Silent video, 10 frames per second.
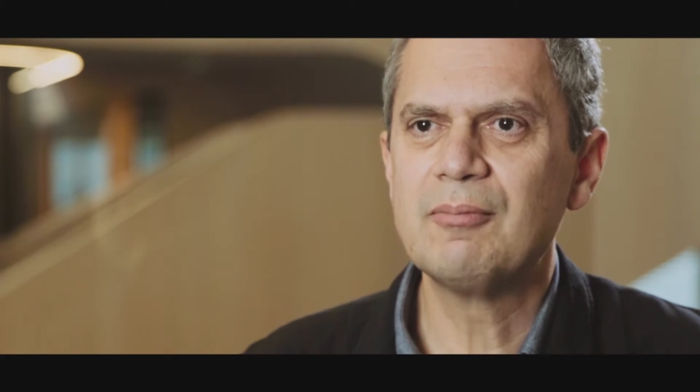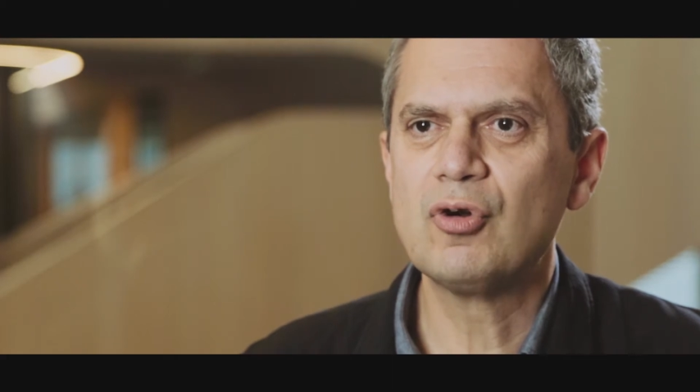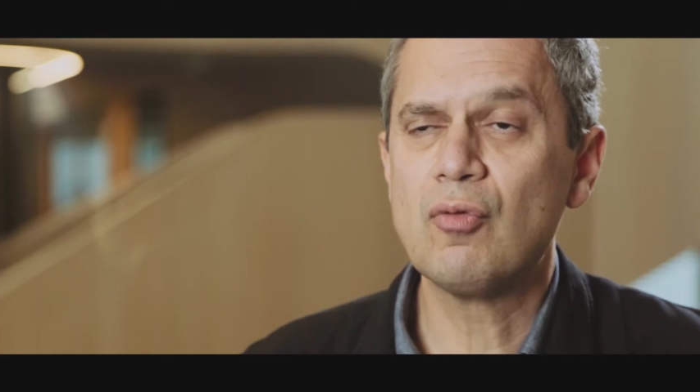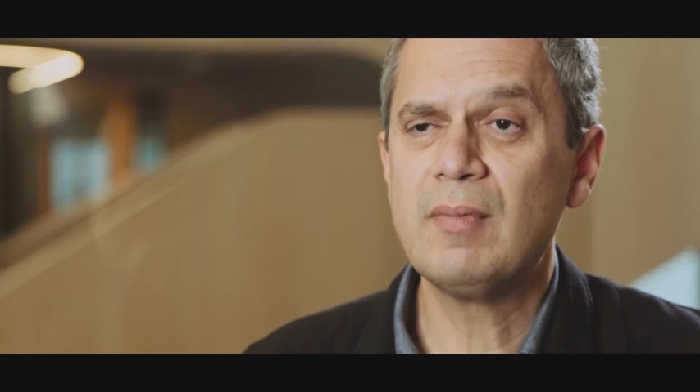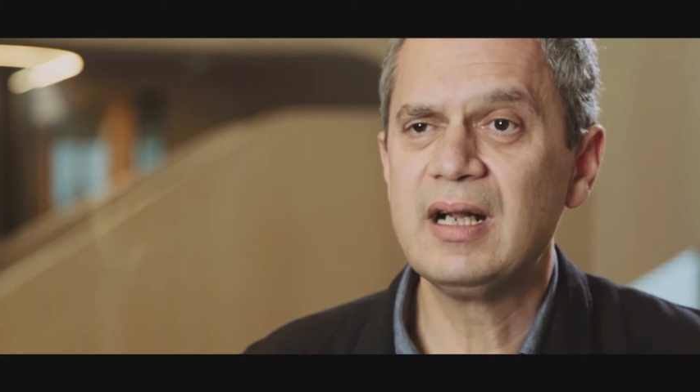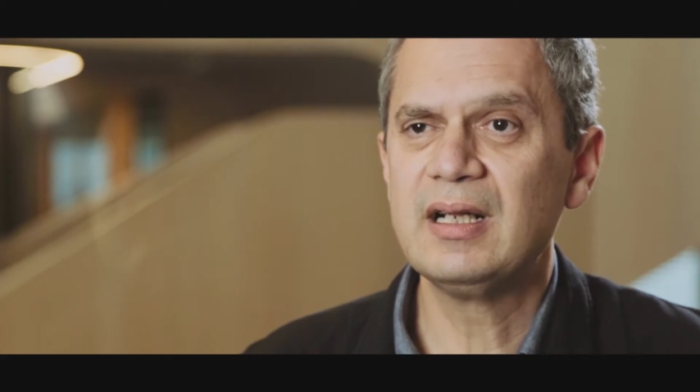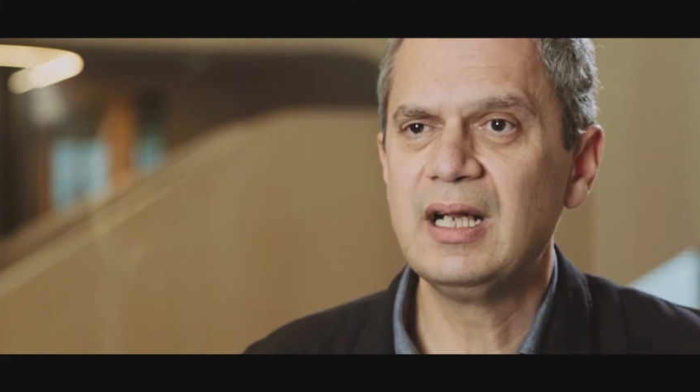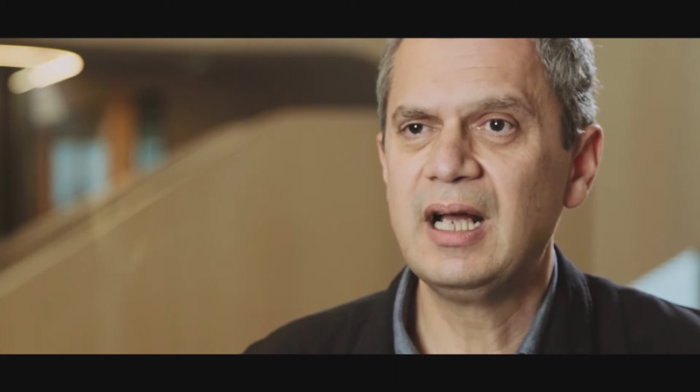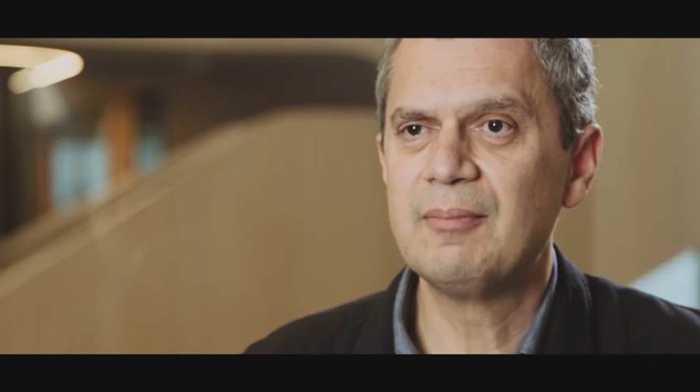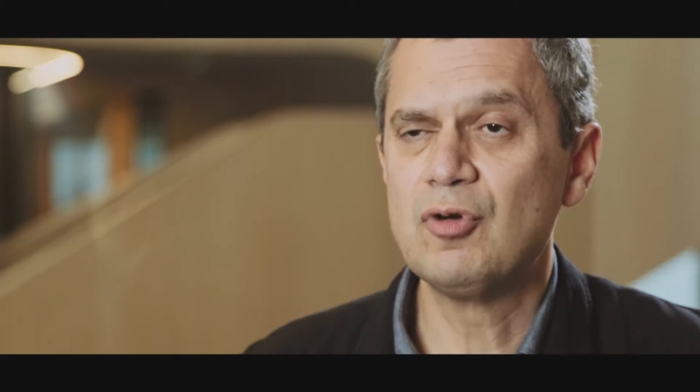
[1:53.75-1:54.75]

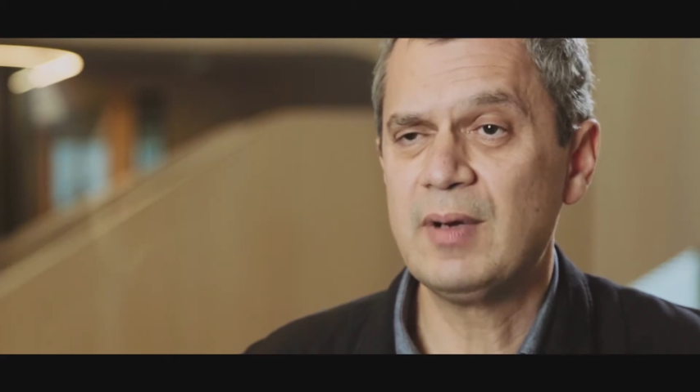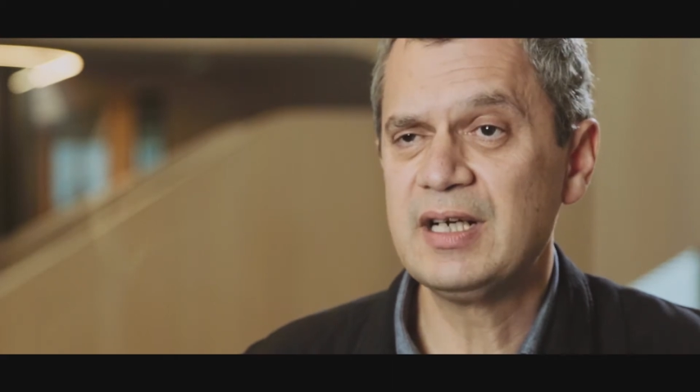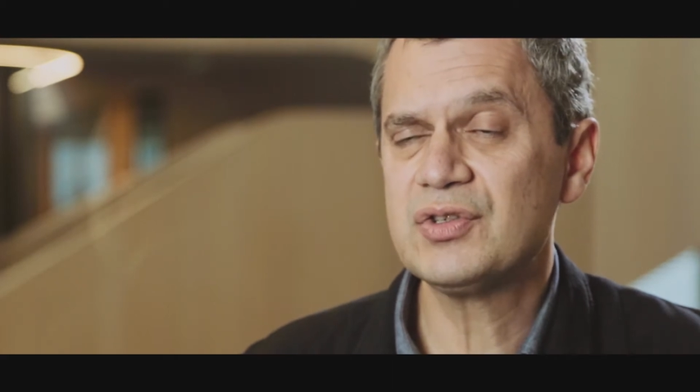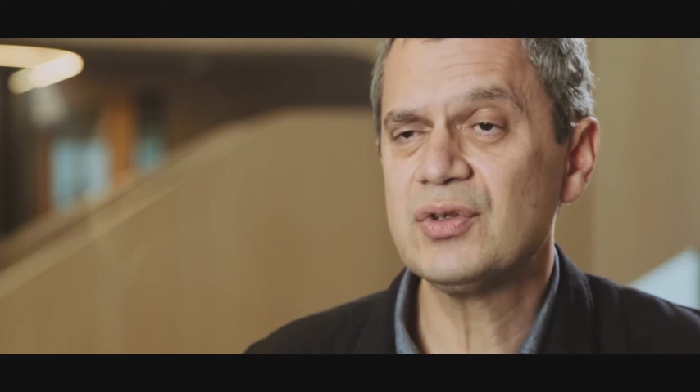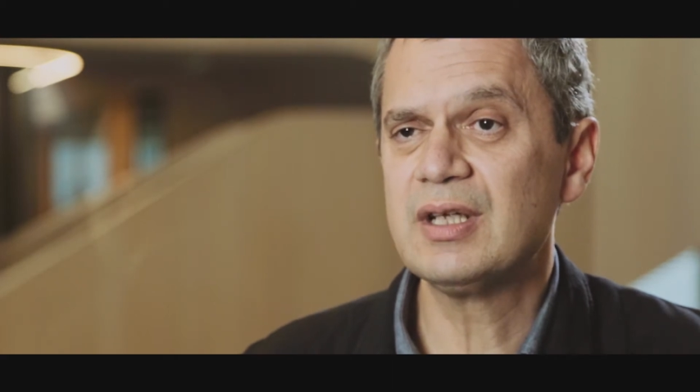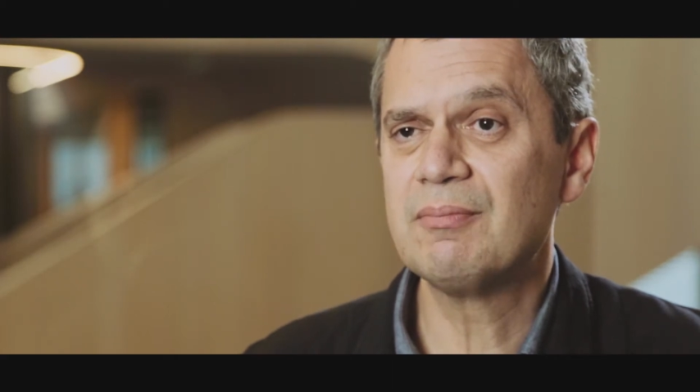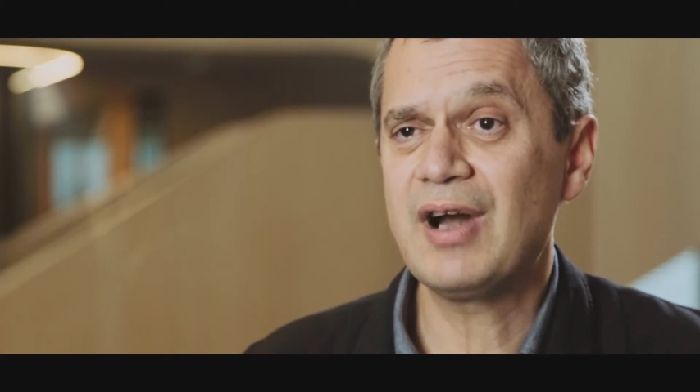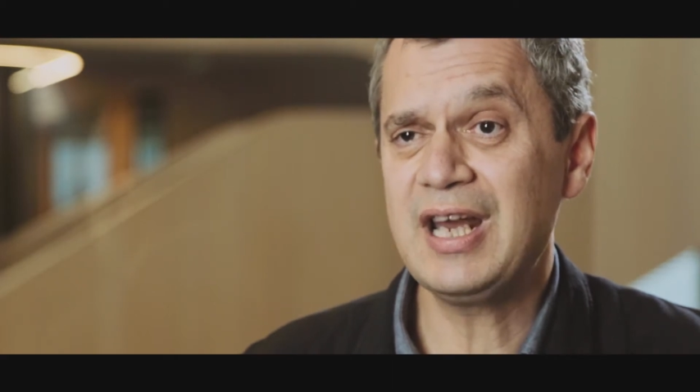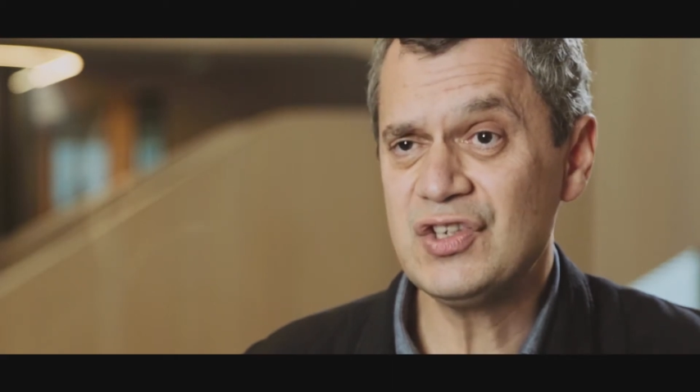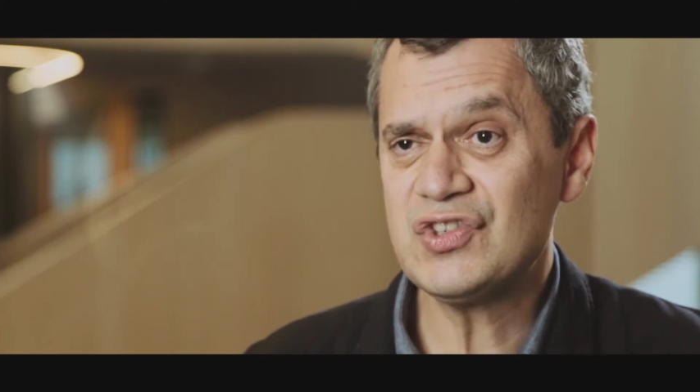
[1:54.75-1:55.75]
abnormal abnormalities on the
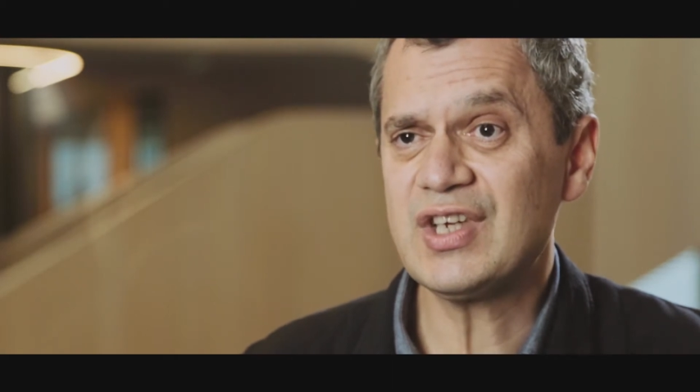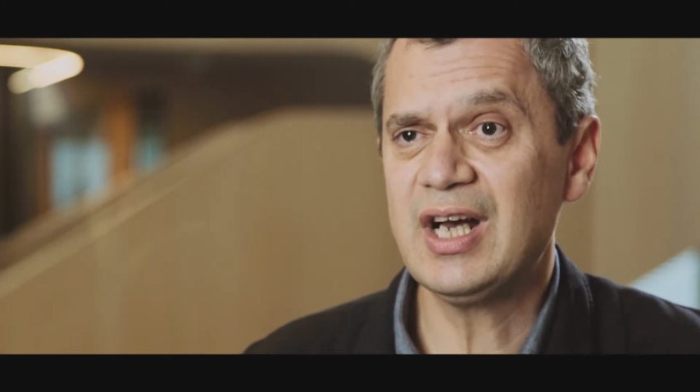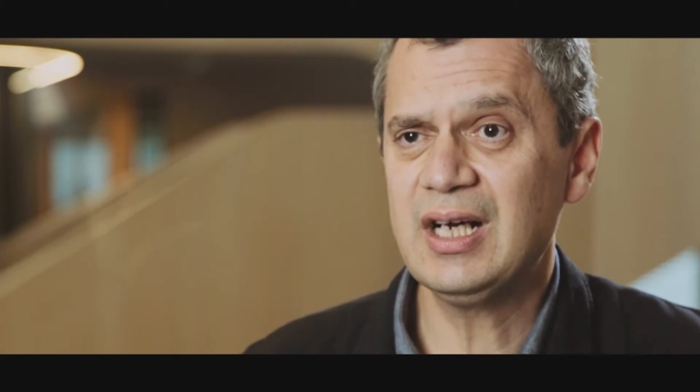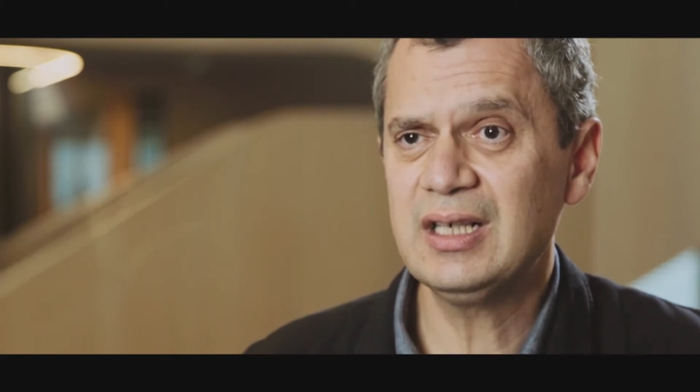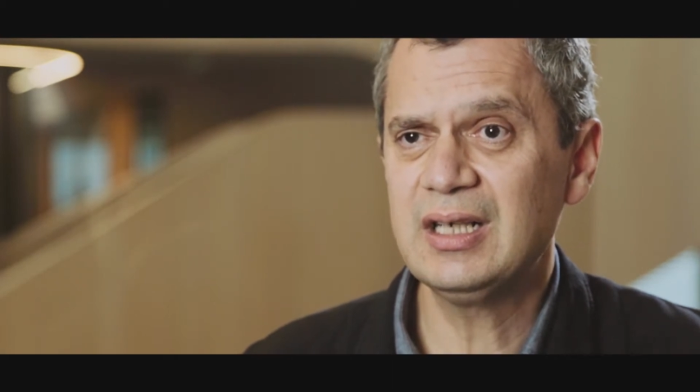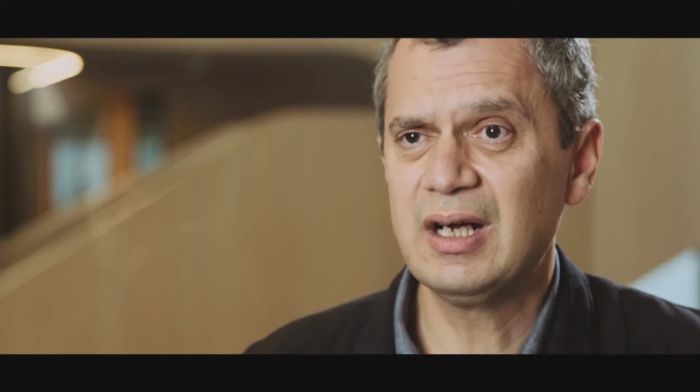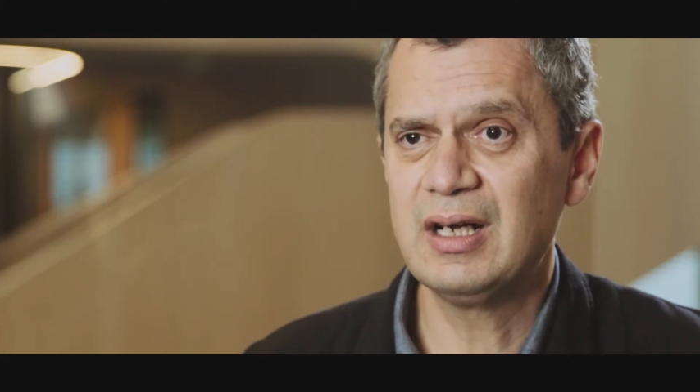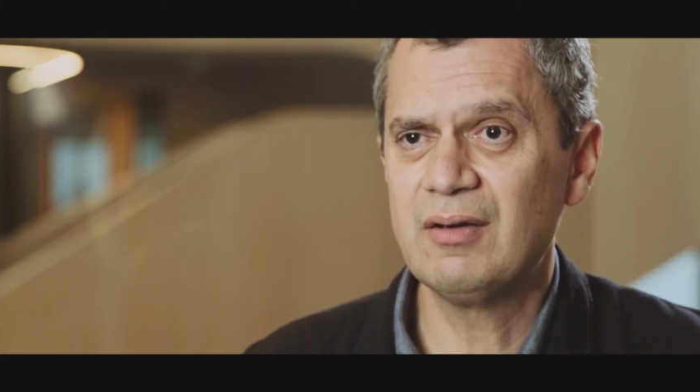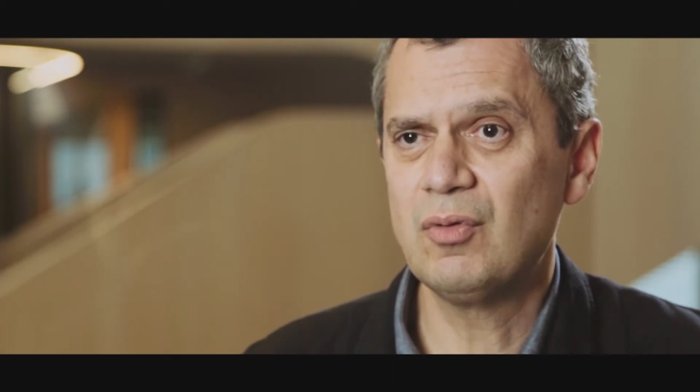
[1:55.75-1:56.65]
brain scan, uh,